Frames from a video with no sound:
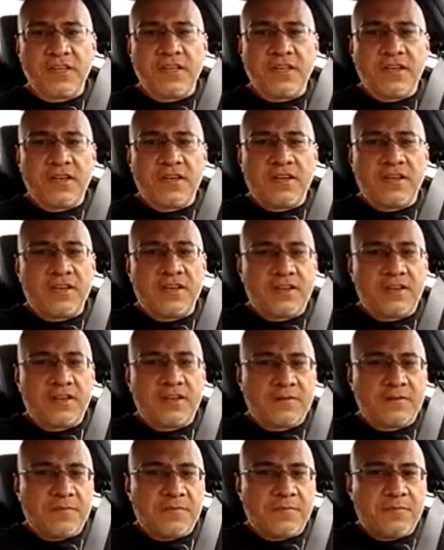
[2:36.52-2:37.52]

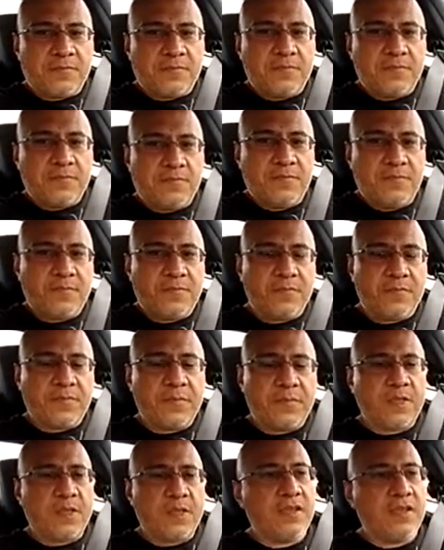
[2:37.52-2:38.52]
um,
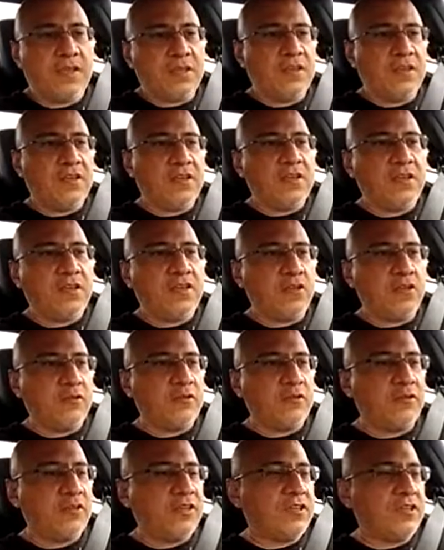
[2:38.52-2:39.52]

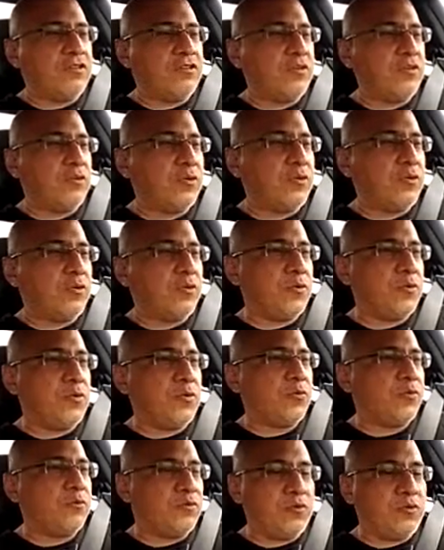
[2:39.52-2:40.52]
looking to
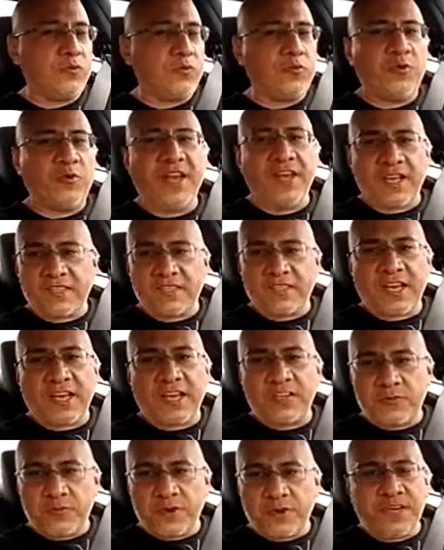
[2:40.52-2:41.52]
do raids,
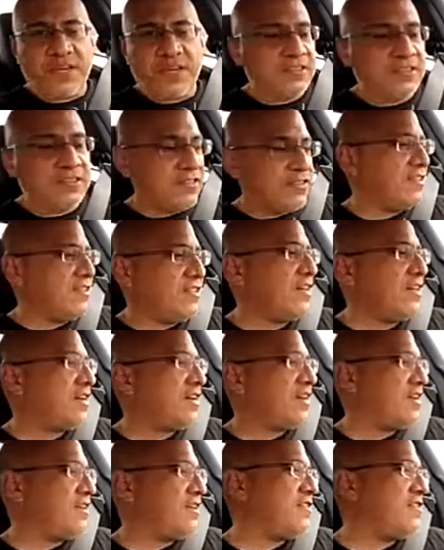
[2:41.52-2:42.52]
ICE raids, and that
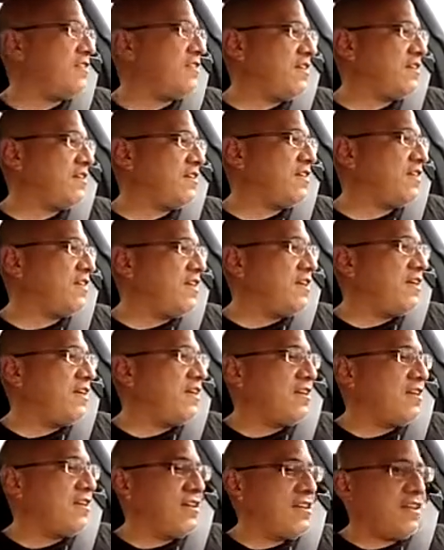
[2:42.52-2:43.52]
kind of thing,
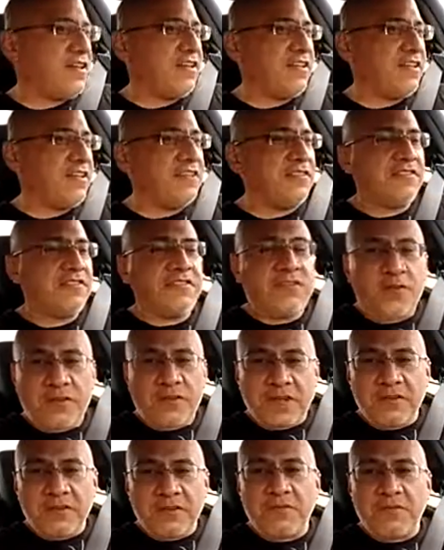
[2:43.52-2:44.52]
and you're
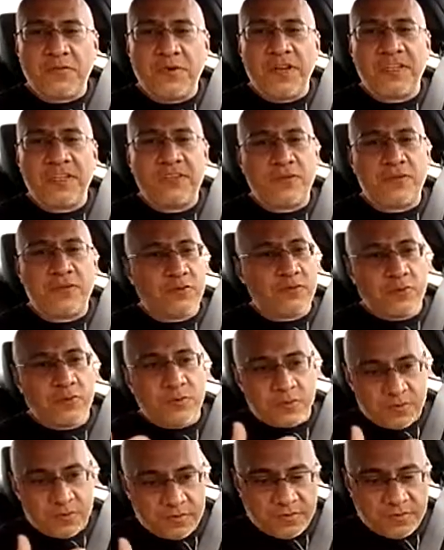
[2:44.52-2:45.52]
probably afraid to
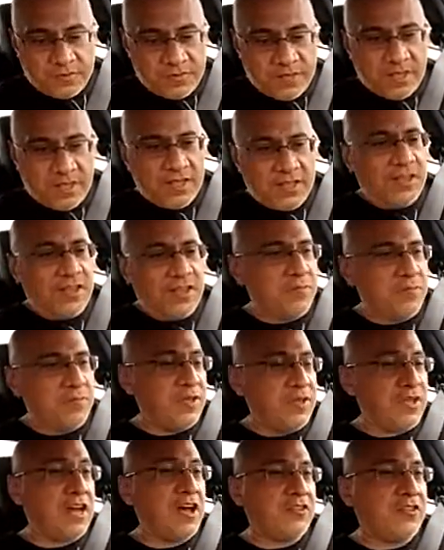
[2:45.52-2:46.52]

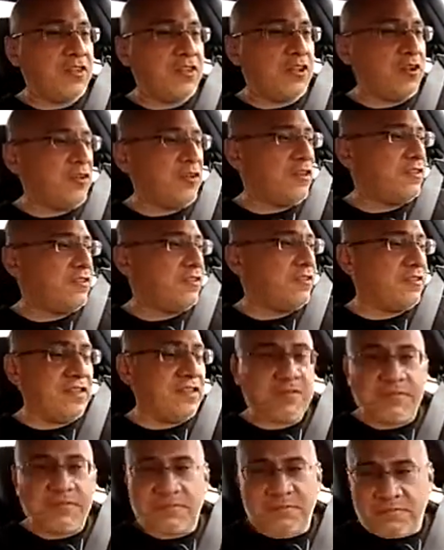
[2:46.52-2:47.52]
be out there and
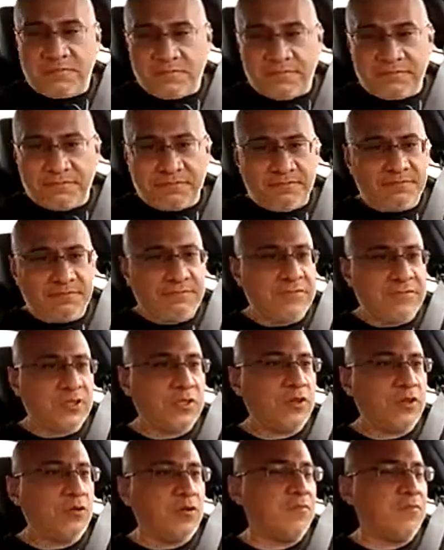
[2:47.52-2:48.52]
get, you know,